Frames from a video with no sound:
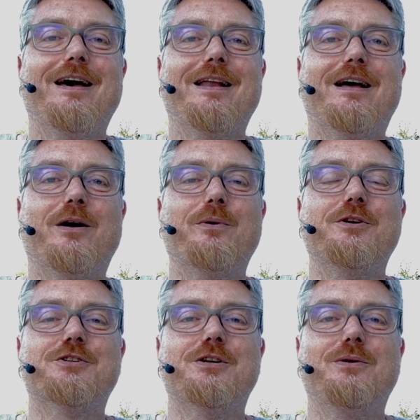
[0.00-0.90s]
And I
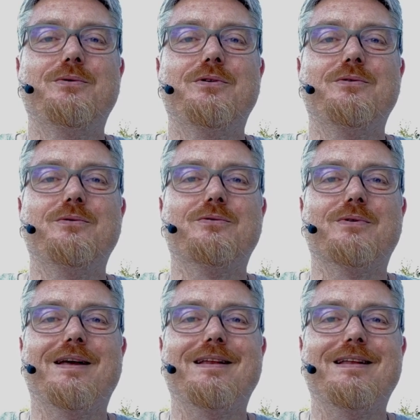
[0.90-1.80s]
will show you
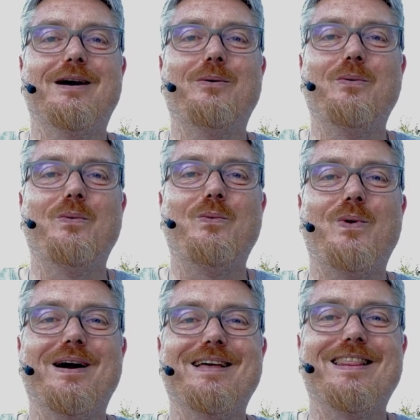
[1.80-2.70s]
right now
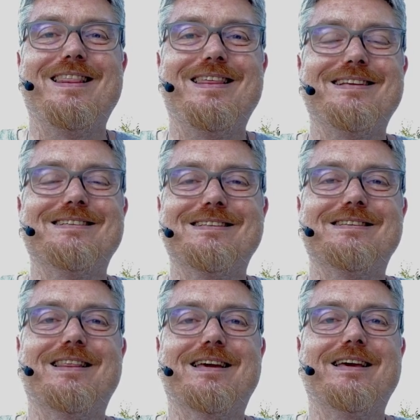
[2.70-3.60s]
why this
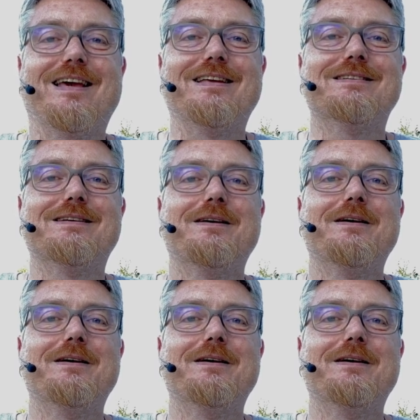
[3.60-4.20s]
is the case.